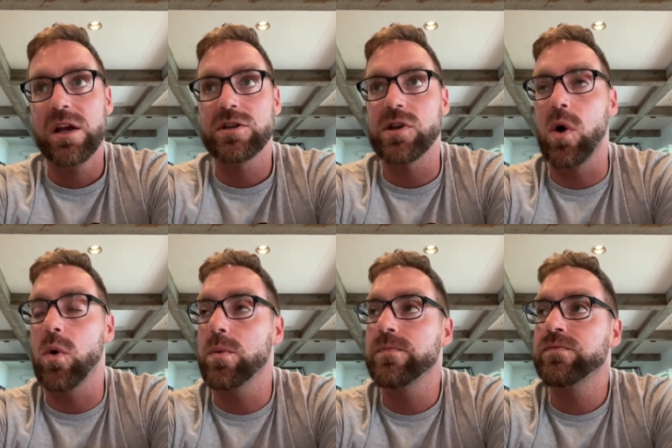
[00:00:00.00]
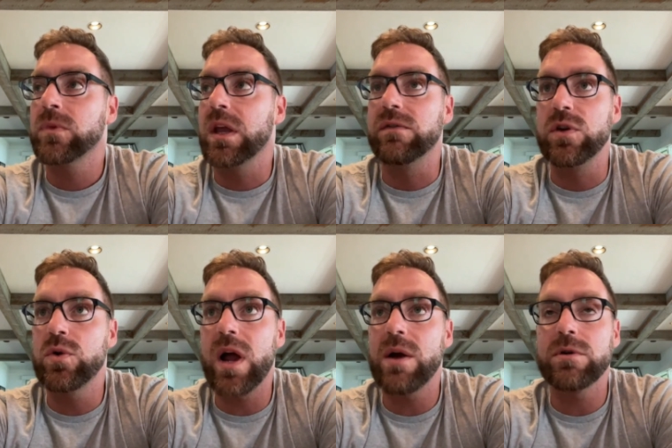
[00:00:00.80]
So if you
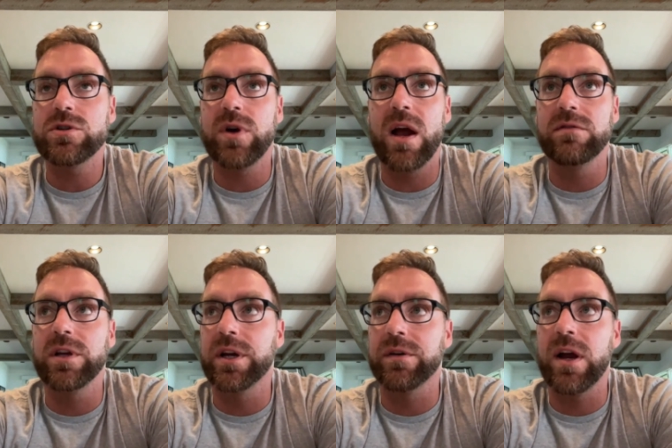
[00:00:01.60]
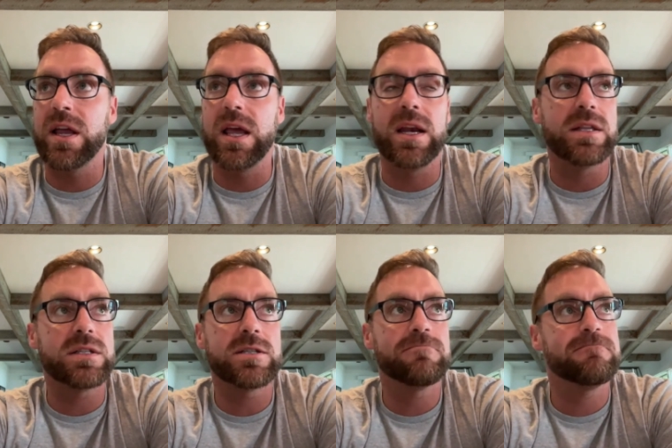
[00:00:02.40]
and I were traveling, right, and
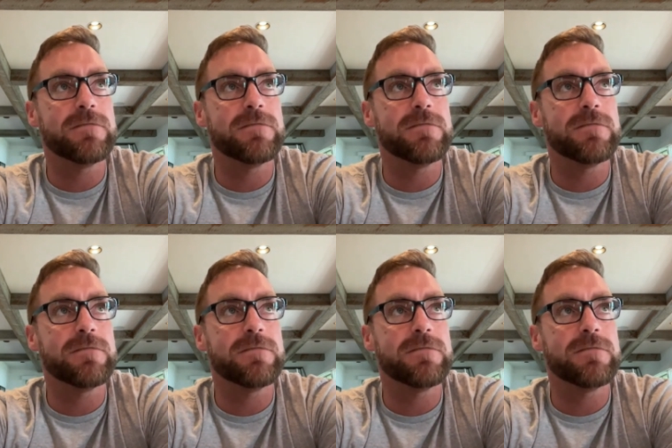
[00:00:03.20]
it's